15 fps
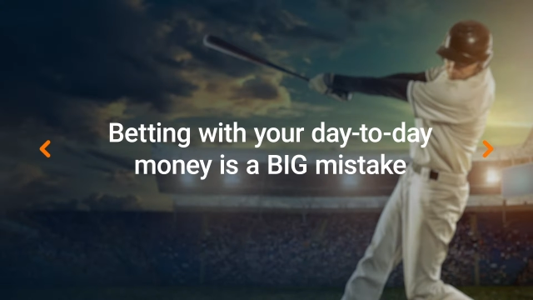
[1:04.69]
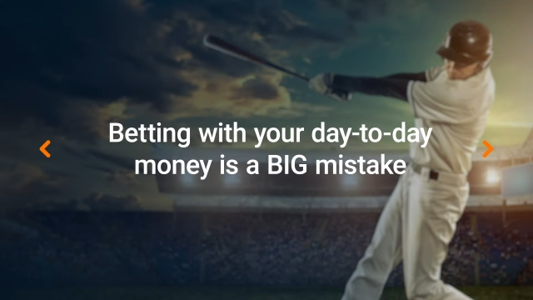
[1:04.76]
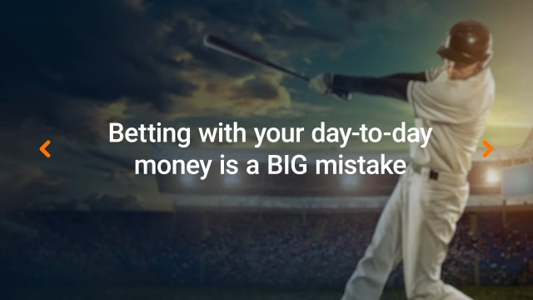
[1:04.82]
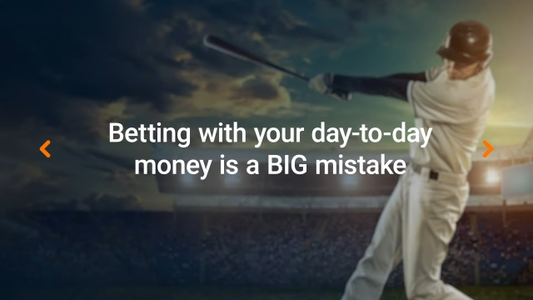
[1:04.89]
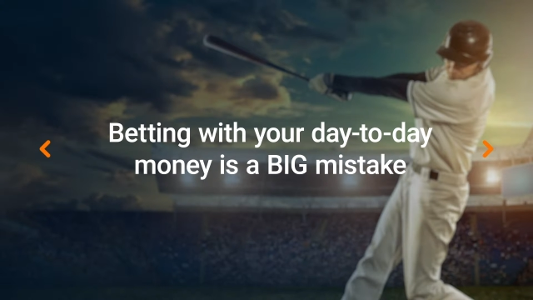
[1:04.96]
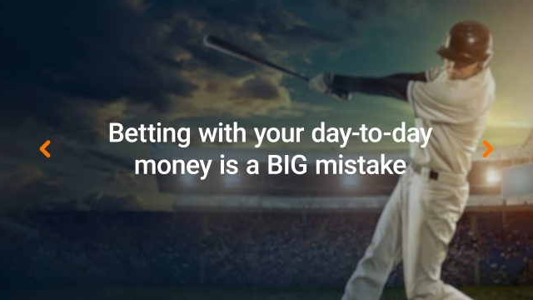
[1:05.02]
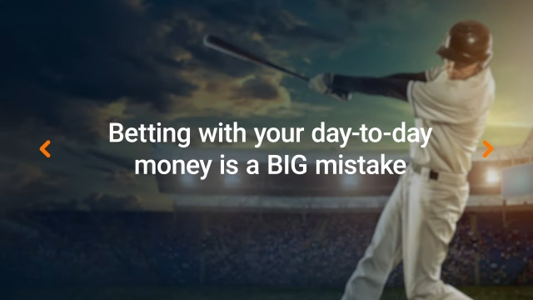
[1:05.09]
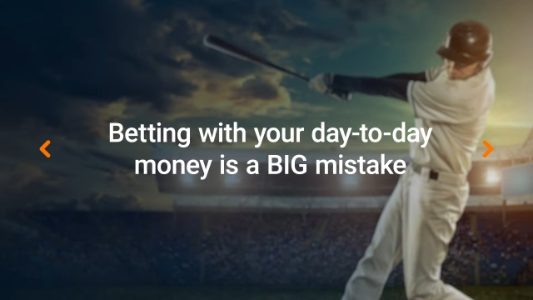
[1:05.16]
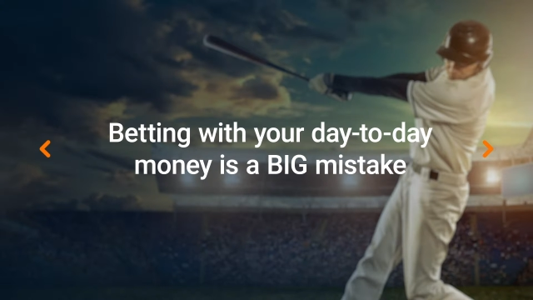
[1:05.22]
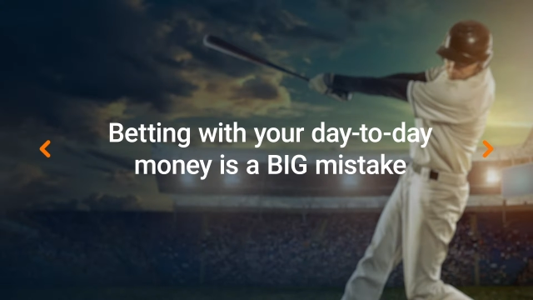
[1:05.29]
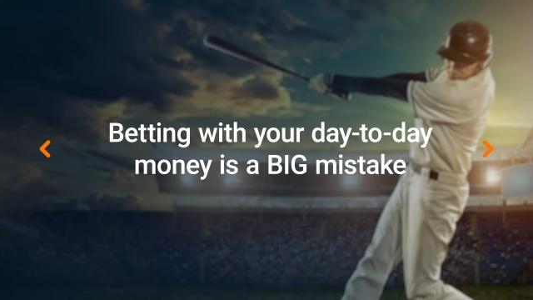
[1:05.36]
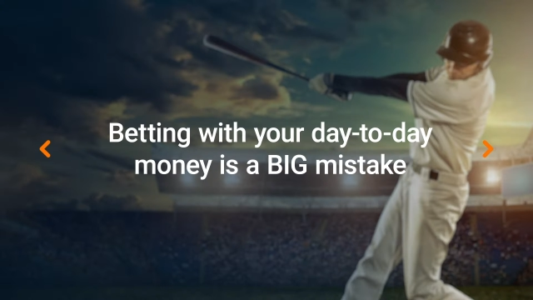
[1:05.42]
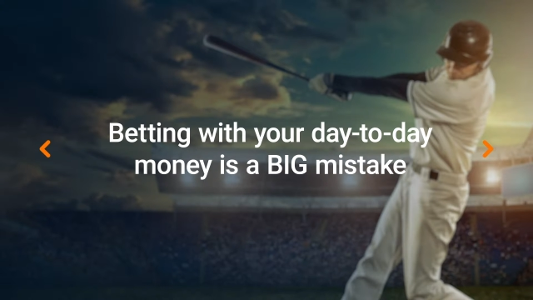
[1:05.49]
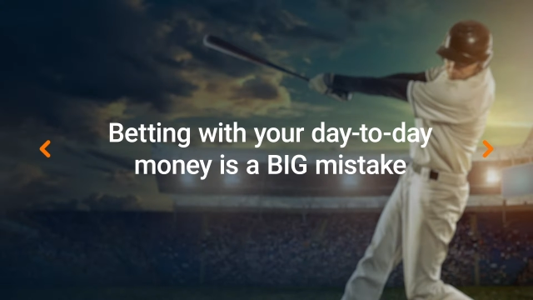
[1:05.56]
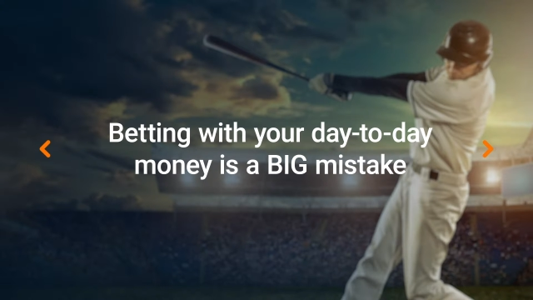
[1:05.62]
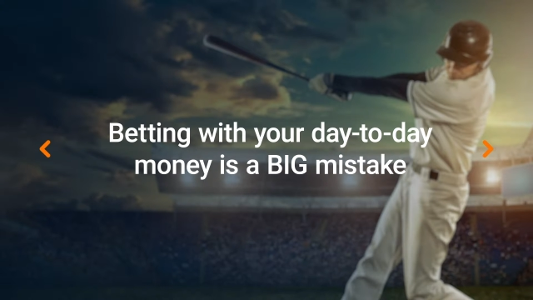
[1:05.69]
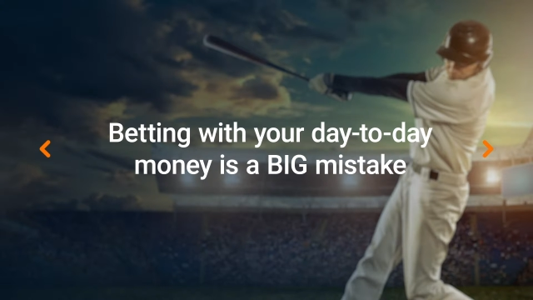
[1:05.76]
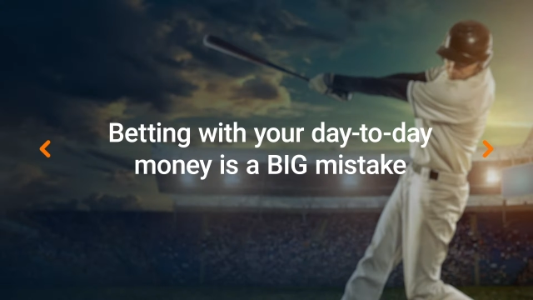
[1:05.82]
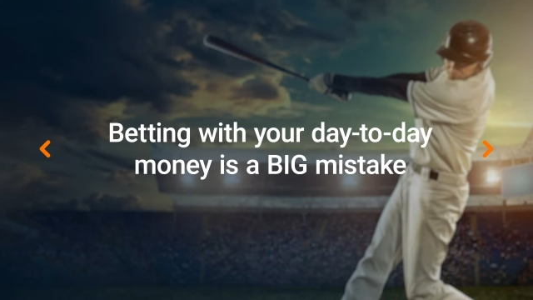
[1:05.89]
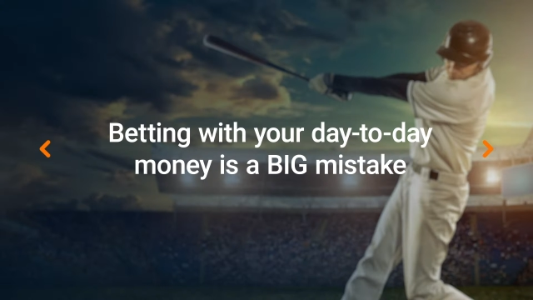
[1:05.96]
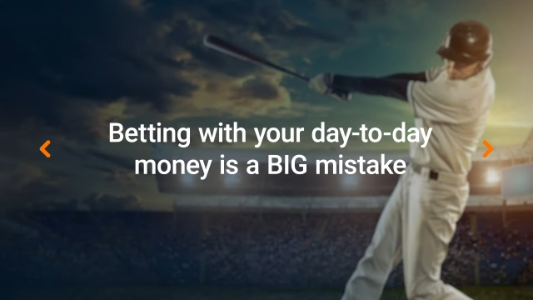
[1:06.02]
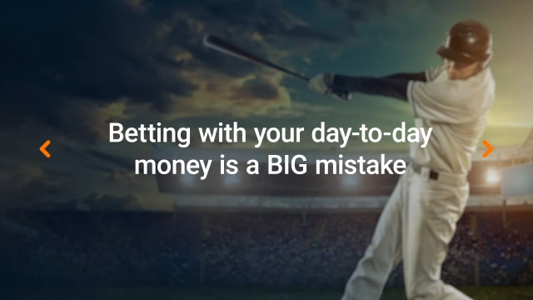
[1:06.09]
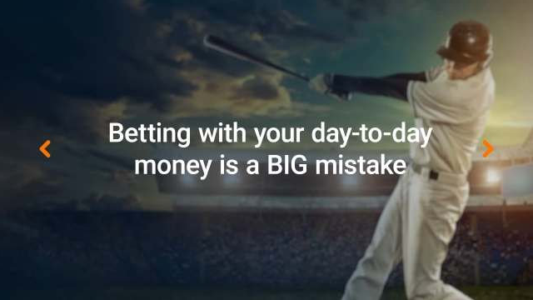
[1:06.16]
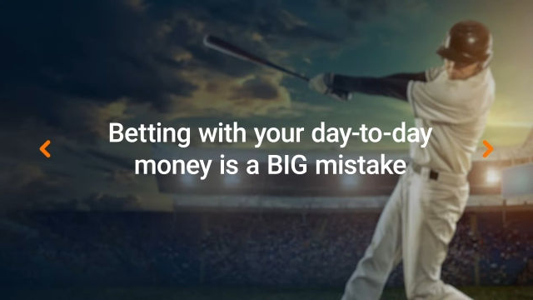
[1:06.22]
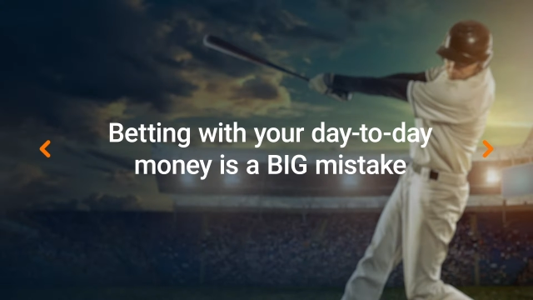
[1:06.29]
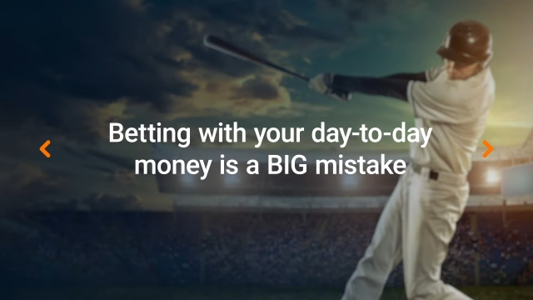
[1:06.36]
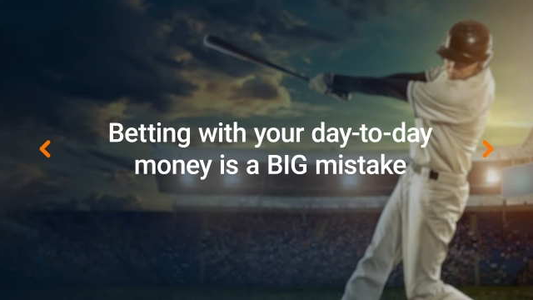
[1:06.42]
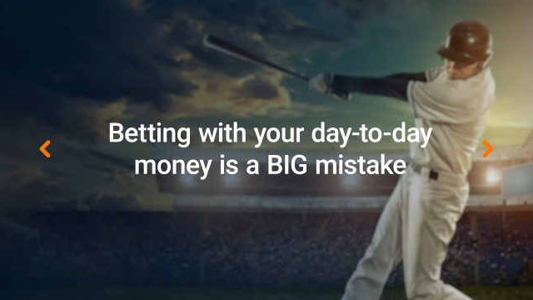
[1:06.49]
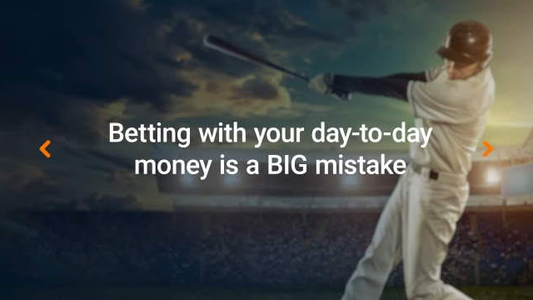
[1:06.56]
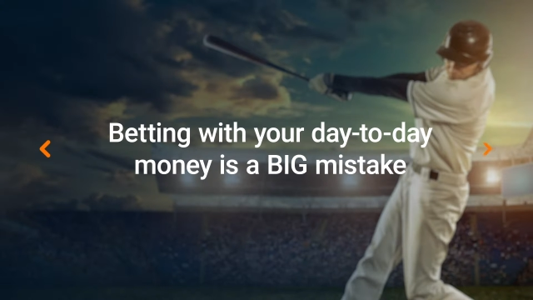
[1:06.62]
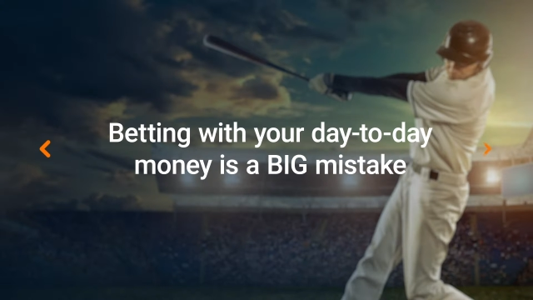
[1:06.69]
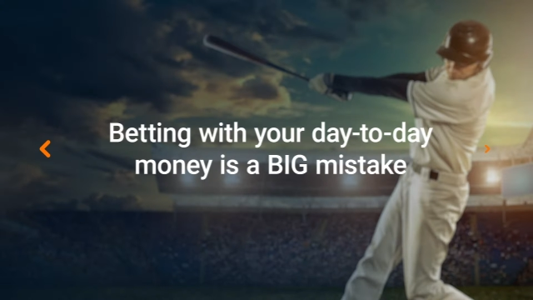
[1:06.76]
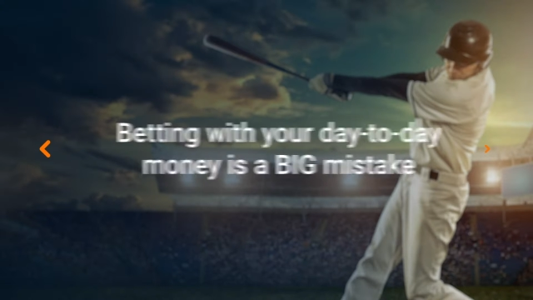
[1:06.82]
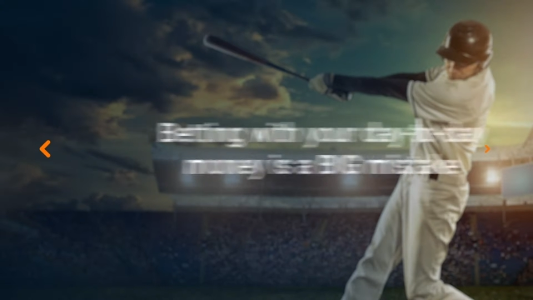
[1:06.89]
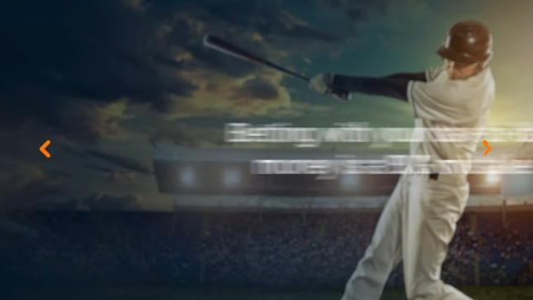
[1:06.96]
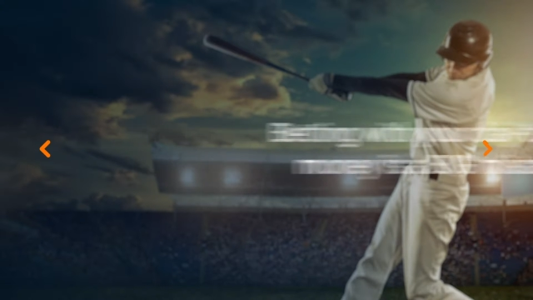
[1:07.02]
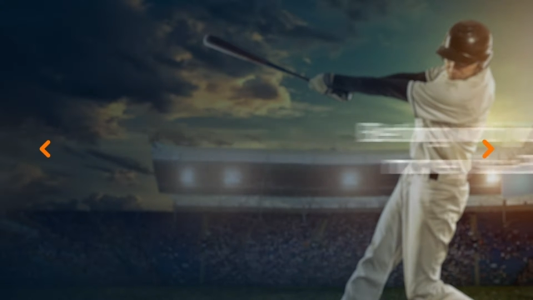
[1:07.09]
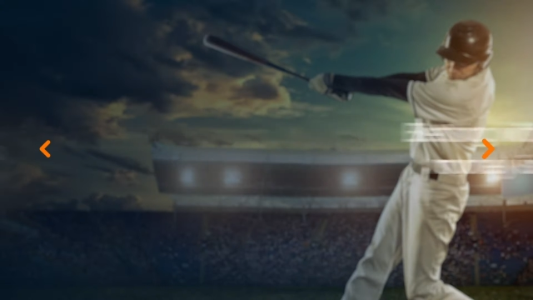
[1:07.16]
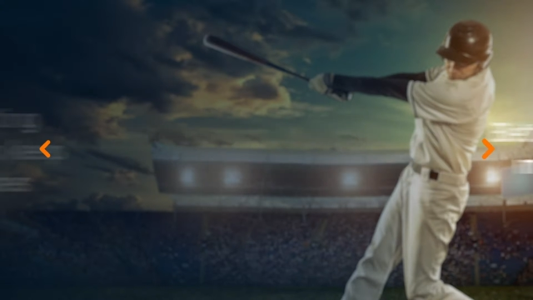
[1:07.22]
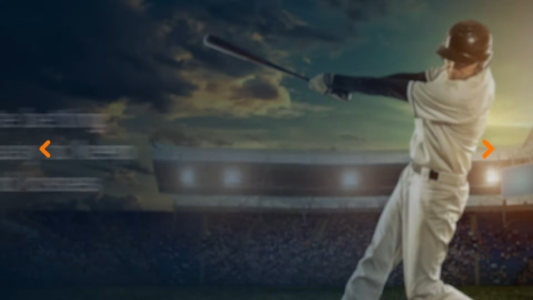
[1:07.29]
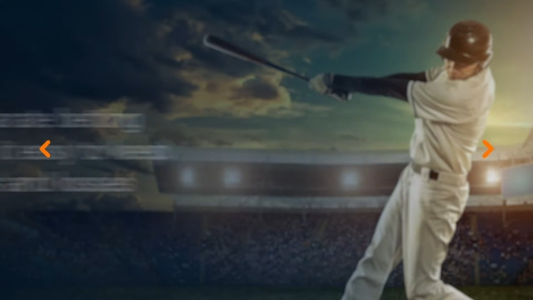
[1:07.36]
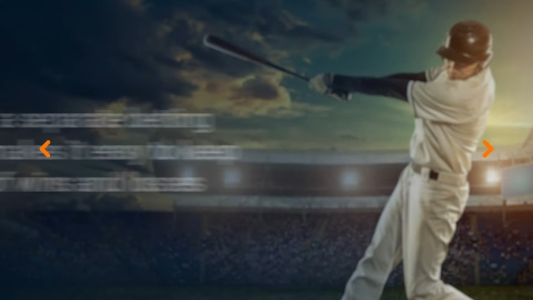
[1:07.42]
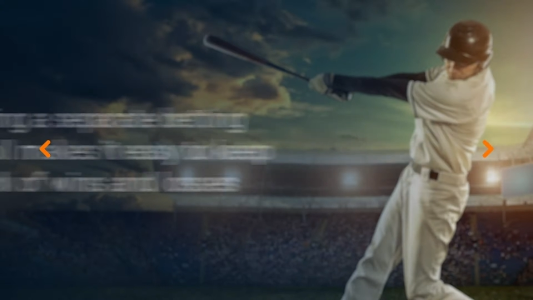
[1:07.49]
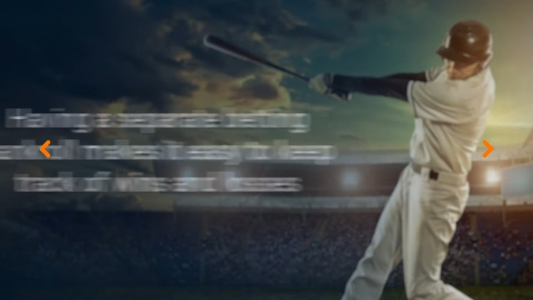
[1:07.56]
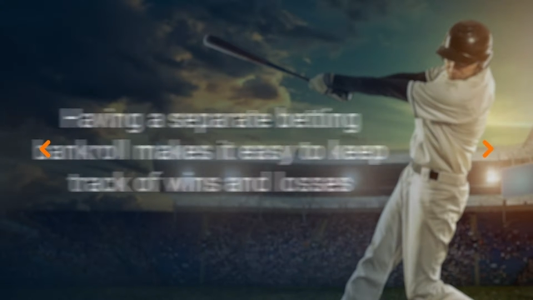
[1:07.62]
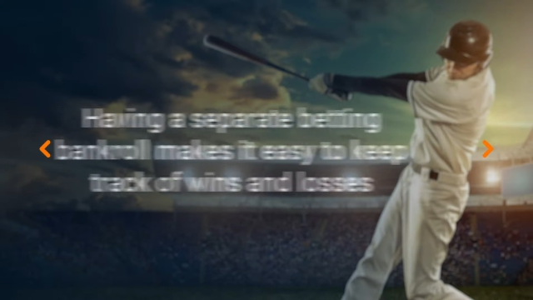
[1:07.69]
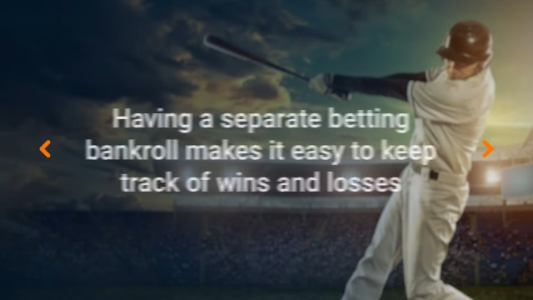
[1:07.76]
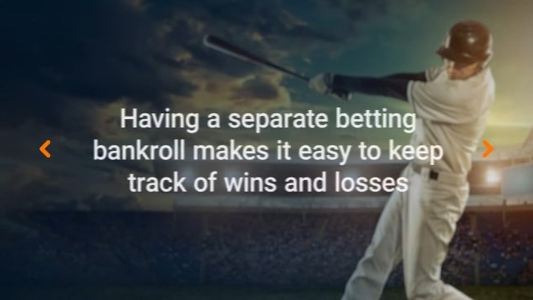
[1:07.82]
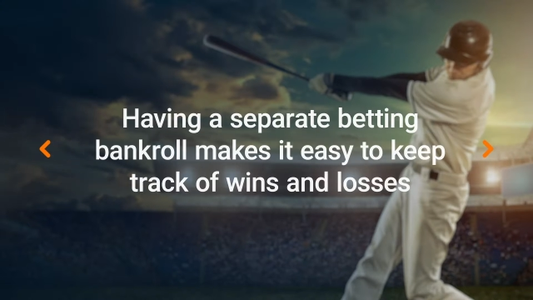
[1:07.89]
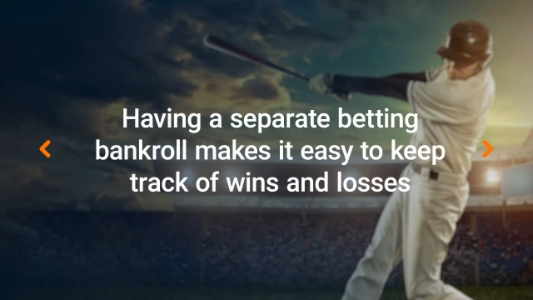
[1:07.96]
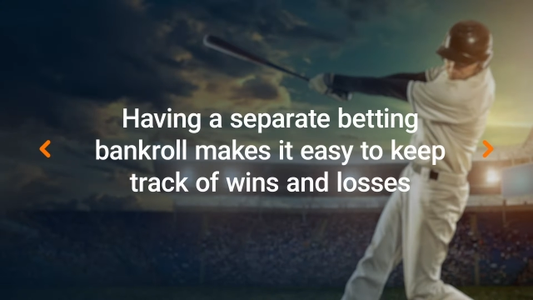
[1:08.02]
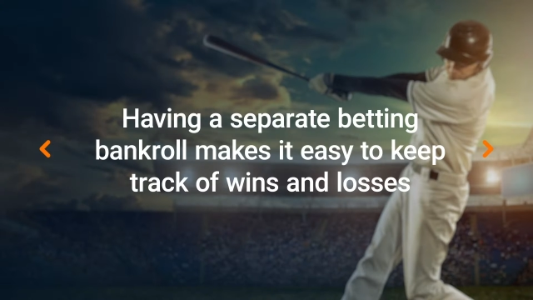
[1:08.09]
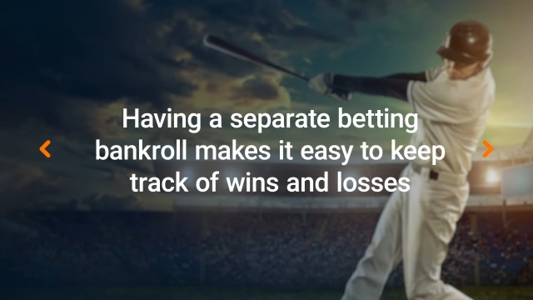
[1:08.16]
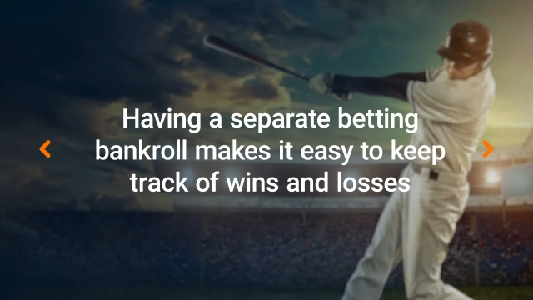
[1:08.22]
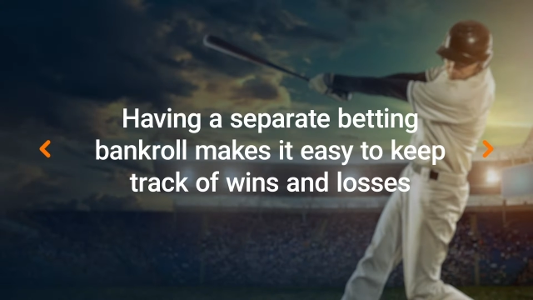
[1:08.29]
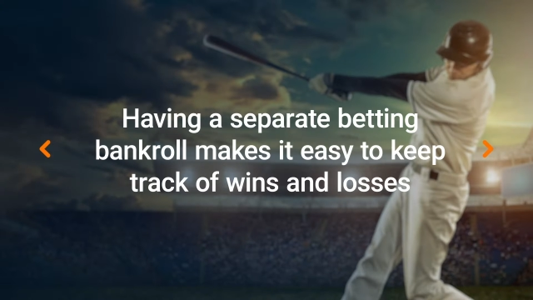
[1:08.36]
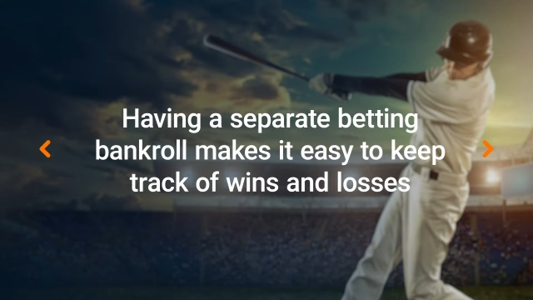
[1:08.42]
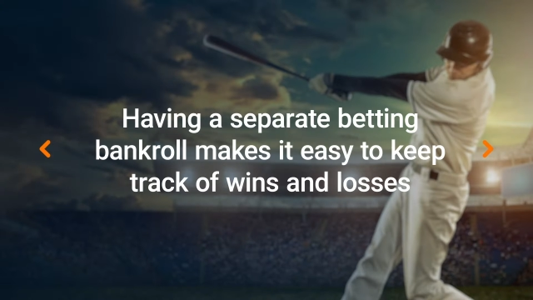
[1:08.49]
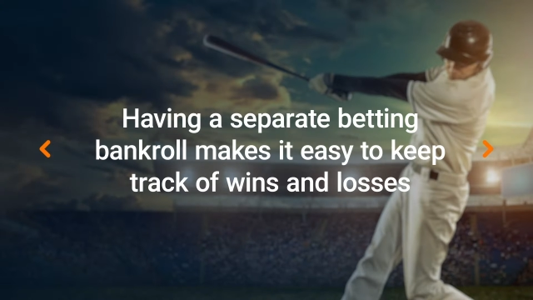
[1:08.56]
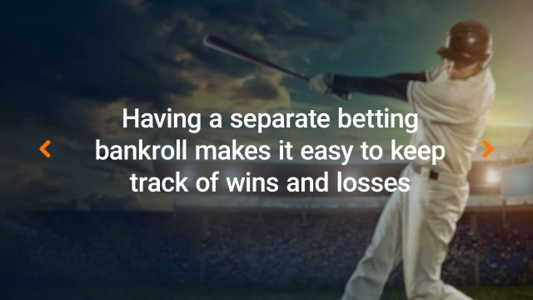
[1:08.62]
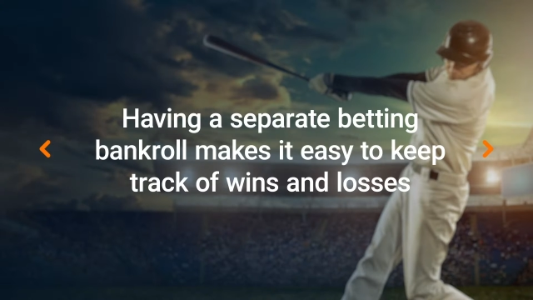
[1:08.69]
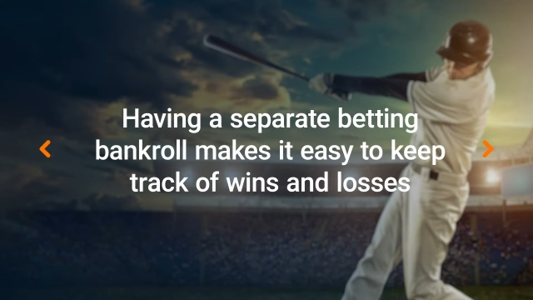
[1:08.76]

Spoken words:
(no speaker visible)